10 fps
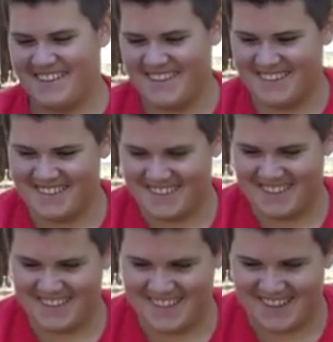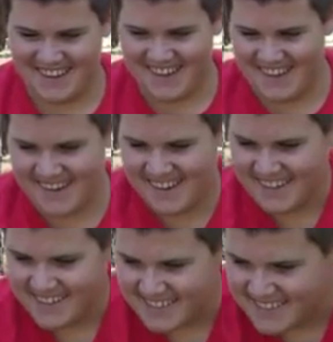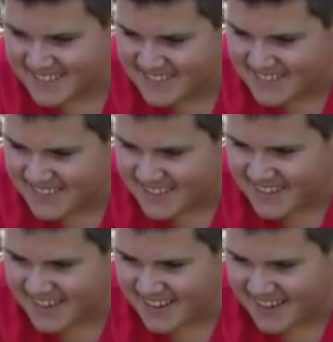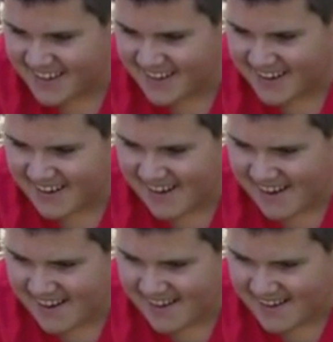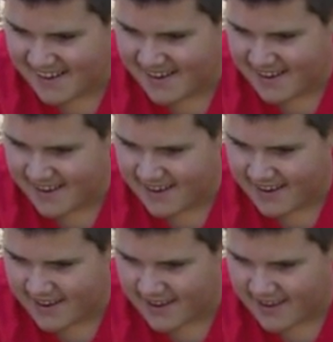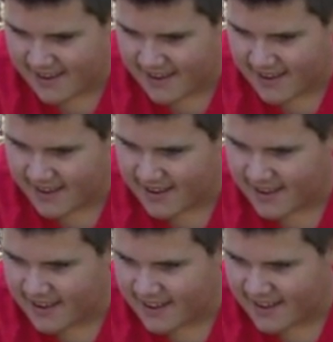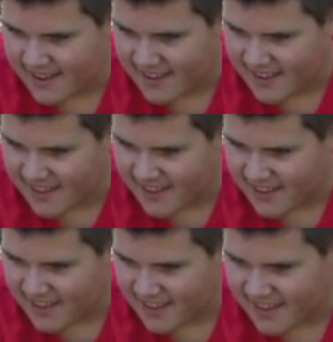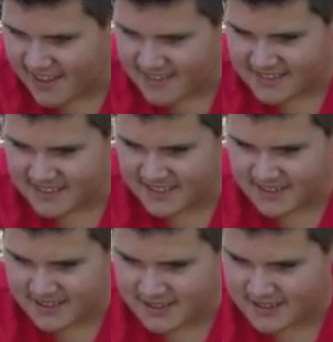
[no speech]